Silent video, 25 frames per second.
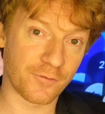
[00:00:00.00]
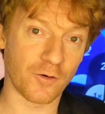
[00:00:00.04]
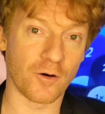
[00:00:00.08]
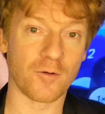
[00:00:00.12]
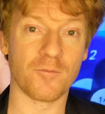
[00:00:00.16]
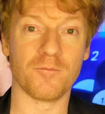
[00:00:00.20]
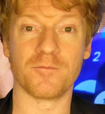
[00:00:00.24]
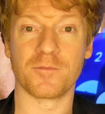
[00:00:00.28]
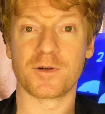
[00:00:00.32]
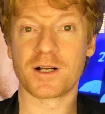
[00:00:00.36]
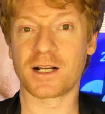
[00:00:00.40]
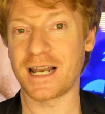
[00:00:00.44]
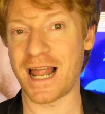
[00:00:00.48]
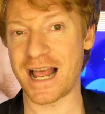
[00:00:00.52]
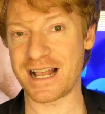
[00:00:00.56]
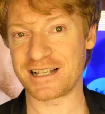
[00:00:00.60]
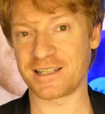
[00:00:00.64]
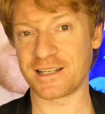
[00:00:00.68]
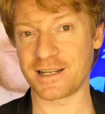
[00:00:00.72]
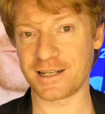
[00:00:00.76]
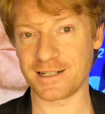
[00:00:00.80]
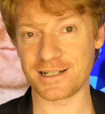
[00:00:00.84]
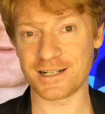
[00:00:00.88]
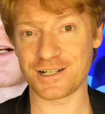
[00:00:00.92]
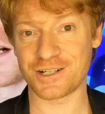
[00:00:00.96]
from
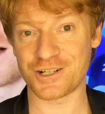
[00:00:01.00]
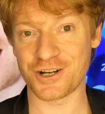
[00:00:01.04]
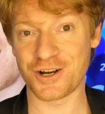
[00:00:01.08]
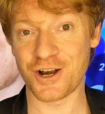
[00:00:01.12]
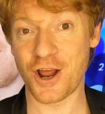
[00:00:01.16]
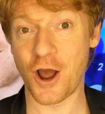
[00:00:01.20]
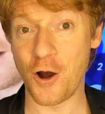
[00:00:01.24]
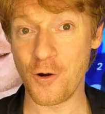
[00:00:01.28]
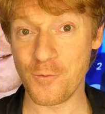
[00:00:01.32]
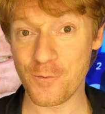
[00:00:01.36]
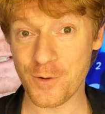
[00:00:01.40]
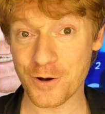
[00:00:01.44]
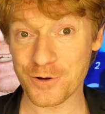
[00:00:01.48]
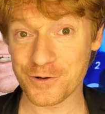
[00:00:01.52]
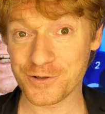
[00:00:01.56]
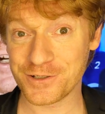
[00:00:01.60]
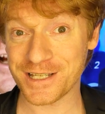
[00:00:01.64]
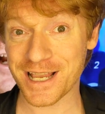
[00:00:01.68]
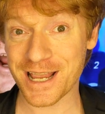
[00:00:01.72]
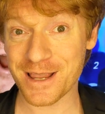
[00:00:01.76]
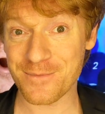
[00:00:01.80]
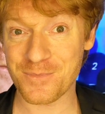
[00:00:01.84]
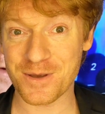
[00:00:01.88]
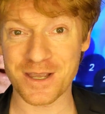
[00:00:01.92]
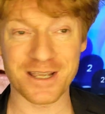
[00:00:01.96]
classic edition Homo
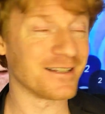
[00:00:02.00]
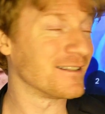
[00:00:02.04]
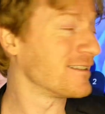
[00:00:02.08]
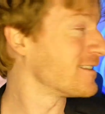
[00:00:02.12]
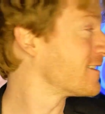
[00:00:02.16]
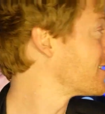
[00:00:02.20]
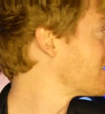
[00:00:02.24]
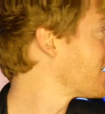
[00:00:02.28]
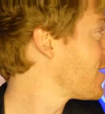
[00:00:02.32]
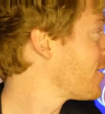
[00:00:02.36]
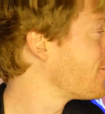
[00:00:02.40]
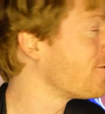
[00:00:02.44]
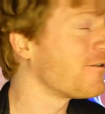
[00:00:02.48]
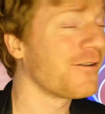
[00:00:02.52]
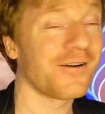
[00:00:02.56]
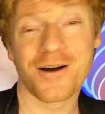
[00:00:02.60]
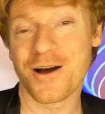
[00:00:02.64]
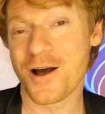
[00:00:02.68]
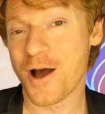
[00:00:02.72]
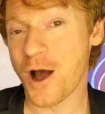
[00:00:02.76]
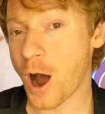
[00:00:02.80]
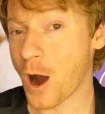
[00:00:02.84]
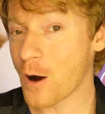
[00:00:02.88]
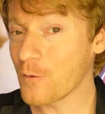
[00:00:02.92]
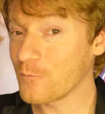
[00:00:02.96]
sapiens. So
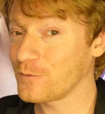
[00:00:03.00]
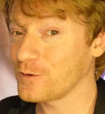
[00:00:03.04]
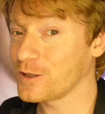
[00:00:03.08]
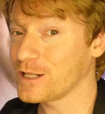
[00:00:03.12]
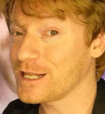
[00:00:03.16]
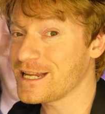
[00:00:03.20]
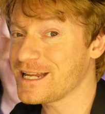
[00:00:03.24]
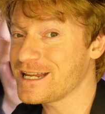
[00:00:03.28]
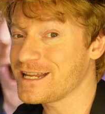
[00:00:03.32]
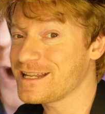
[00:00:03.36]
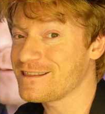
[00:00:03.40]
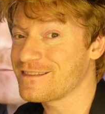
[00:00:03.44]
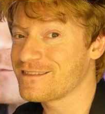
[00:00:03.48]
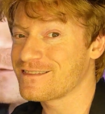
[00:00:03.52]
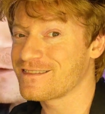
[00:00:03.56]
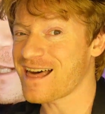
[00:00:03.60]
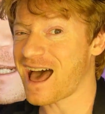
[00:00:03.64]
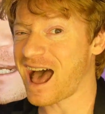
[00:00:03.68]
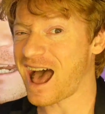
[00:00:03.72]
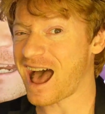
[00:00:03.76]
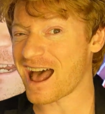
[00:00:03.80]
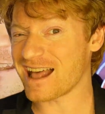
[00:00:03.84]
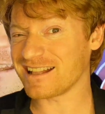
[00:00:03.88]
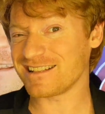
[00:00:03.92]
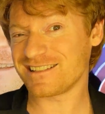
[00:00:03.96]
hopefully
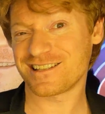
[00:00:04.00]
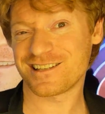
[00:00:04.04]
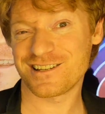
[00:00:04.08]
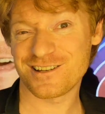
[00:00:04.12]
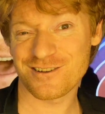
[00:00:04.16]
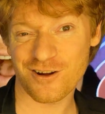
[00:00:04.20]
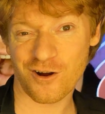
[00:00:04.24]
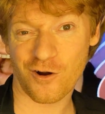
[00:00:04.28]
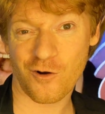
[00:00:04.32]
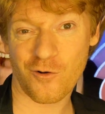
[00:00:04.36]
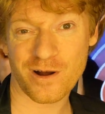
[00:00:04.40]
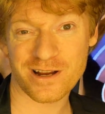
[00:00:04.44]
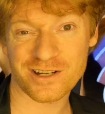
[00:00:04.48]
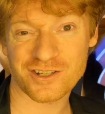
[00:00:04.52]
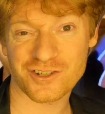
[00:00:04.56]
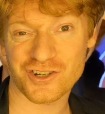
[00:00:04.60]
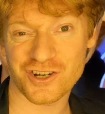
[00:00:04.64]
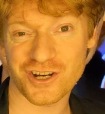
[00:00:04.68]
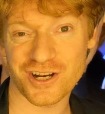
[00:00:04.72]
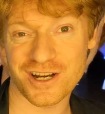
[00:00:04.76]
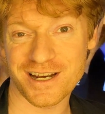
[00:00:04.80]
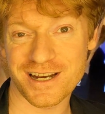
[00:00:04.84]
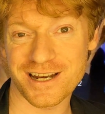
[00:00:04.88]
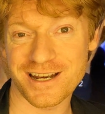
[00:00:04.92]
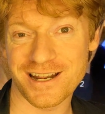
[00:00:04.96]
that answered your
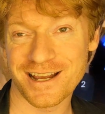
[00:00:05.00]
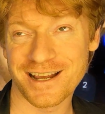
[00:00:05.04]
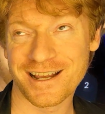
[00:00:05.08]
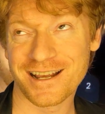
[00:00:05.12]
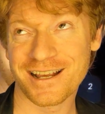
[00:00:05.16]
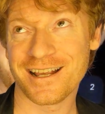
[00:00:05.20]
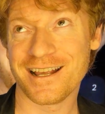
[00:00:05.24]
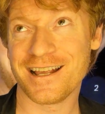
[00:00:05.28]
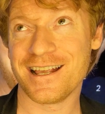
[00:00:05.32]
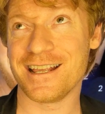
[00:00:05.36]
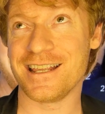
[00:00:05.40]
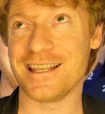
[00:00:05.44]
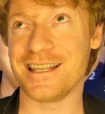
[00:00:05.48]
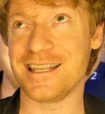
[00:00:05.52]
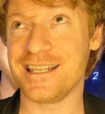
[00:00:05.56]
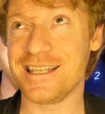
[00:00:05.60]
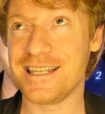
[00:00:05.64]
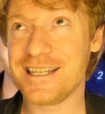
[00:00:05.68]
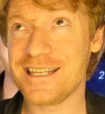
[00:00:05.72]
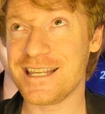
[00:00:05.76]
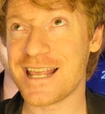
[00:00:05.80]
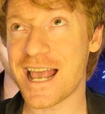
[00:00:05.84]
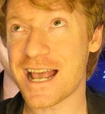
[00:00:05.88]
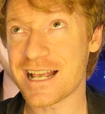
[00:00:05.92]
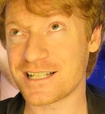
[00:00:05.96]
question
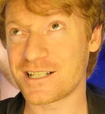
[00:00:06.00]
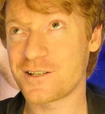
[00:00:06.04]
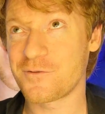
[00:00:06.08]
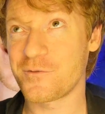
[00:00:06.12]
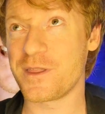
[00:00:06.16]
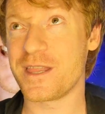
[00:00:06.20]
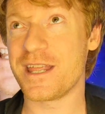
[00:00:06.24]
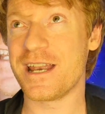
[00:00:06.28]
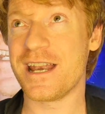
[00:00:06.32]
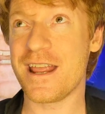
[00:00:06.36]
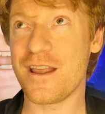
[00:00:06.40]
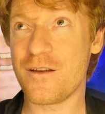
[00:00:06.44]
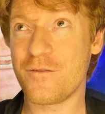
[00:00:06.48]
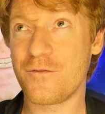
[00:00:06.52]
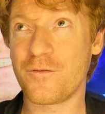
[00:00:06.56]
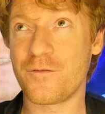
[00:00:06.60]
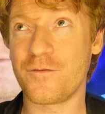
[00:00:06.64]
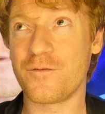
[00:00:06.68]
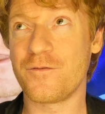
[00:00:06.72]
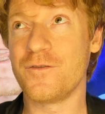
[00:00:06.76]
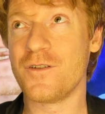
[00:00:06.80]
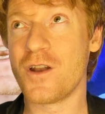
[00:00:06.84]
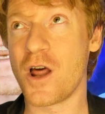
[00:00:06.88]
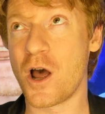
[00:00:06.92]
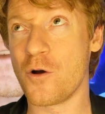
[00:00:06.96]
yes with an
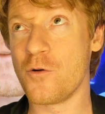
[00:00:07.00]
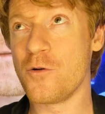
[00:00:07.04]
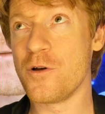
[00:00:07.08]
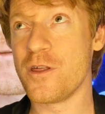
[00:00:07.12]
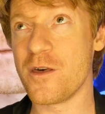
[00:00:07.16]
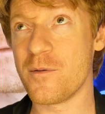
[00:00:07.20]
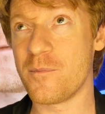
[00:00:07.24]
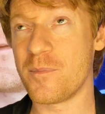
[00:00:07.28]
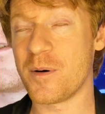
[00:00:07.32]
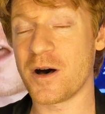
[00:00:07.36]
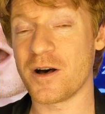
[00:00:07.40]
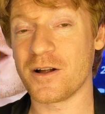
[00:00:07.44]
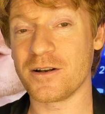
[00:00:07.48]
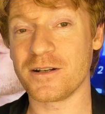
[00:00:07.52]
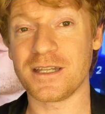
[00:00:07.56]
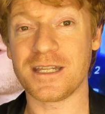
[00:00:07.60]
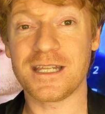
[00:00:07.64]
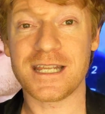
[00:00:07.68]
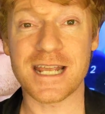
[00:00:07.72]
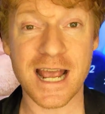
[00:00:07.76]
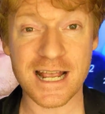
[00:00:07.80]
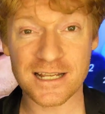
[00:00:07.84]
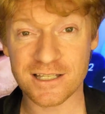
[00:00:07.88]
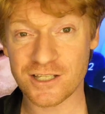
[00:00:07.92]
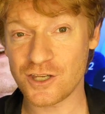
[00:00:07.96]
if, no with a but.
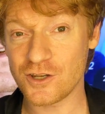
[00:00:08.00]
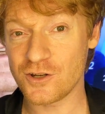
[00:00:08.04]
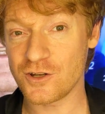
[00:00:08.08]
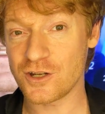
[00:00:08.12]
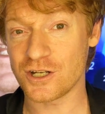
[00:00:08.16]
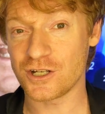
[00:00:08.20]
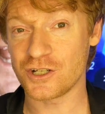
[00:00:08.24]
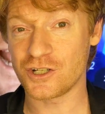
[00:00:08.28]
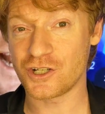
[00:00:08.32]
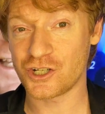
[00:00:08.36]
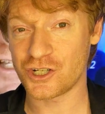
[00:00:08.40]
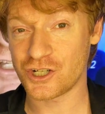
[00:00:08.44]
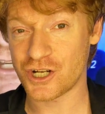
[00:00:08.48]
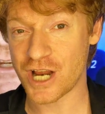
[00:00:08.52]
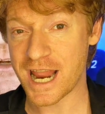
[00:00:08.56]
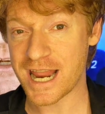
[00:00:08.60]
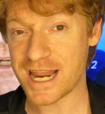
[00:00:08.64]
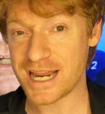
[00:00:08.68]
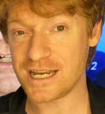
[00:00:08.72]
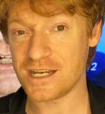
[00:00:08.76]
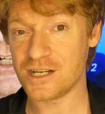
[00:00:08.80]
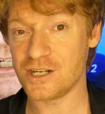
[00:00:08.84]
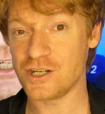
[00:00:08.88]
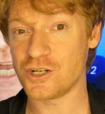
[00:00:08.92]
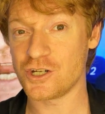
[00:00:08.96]
Yes, you can
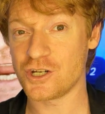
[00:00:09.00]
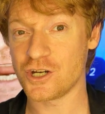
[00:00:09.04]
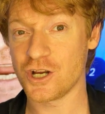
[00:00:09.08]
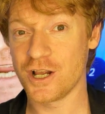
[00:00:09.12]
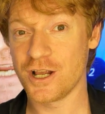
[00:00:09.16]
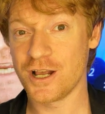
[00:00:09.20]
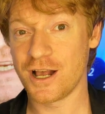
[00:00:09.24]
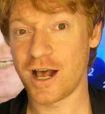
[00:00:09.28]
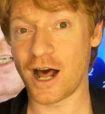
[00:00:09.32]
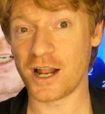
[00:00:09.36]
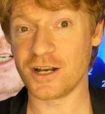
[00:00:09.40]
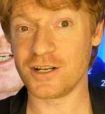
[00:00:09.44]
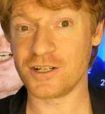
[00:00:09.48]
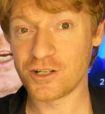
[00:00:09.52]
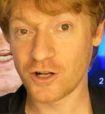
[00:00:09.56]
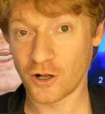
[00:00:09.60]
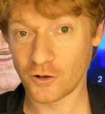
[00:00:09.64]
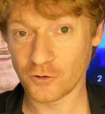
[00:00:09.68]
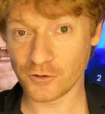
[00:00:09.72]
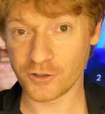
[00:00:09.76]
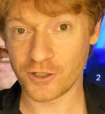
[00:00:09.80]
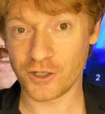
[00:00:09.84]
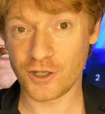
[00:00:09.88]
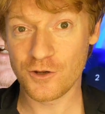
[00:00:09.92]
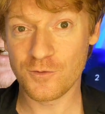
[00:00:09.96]
change
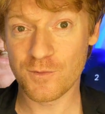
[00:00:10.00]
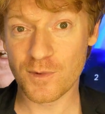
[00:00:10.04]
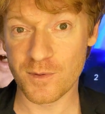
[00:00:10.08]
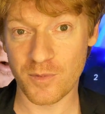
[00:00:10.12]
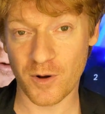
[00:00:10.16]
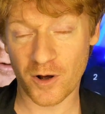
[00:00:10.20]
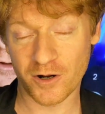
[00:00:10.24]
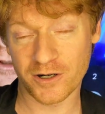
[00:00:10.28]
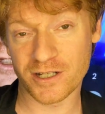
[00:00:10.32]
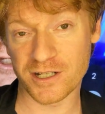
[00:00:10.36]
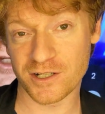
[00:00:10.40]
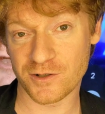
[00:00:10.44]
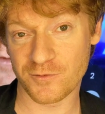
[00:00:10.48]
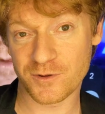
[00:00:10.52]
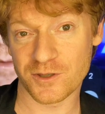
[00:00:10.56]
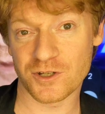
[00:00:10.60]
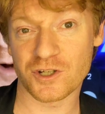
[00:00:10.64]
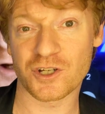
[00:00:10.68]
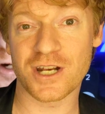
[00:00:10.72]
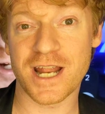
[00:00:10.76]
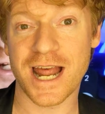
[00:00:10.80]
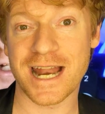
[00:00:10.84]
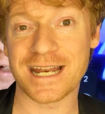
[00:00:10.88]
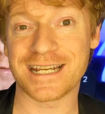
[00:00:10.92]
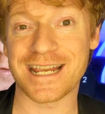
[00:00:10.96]
adult human bodies with
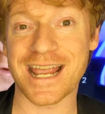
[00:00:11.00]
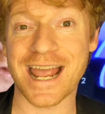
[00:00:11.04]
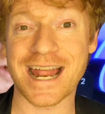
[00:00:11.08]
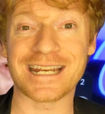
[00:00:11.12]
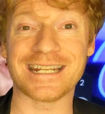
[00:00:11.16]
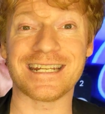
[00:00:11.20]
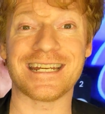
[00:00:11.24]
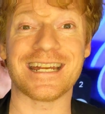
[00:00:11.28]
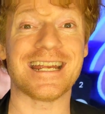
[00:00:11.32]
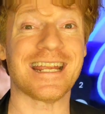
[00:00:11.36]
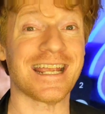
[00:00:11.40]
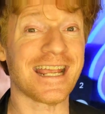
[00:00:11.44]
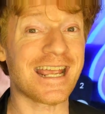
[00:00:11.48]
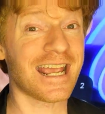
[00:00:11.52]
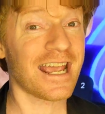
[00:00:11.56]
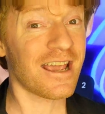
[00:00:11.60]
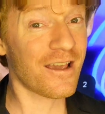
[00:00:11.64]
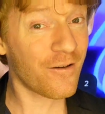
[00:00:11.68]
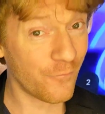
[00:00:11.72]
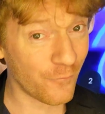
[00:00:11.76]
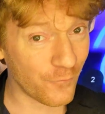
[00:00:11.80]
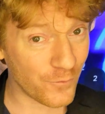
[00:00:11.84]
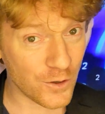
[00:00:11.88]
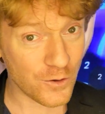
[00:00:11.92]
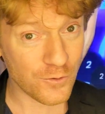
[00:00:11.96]
genetic editing
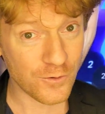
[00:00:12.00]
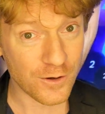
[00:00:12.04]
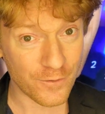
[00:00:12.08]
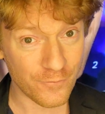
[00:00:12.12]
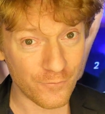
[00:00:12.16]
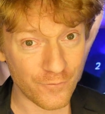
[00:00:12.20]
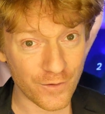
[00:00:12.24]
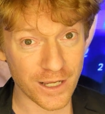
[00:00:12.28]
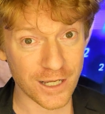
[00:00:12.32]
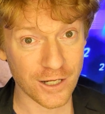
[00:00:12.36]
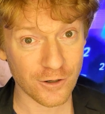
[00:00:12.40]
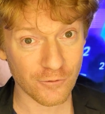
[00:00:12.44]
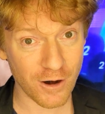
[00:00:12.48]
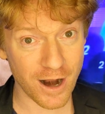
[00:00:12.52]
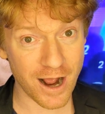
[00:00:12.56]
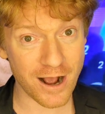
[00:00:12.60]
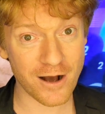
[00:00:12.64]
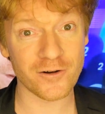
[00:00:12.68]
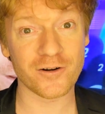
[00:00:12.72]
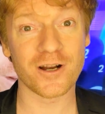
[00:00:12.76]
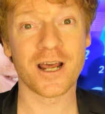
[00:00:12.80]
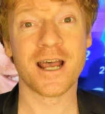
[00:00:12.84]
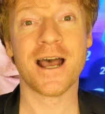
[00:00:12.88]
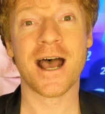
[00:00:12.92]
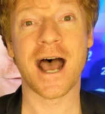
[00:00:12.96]
if you can figure
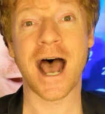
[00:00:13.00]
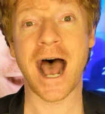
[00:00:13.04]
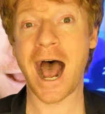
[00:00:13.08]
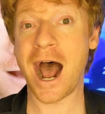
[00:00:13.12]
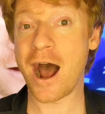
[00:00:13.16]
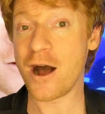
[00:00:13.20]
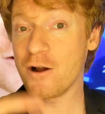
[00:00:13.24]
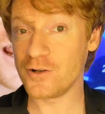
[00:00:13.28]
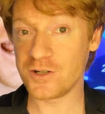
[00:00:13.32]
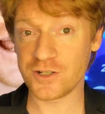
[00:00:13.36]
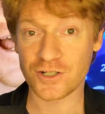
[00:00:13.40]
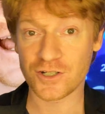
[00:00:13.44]
out how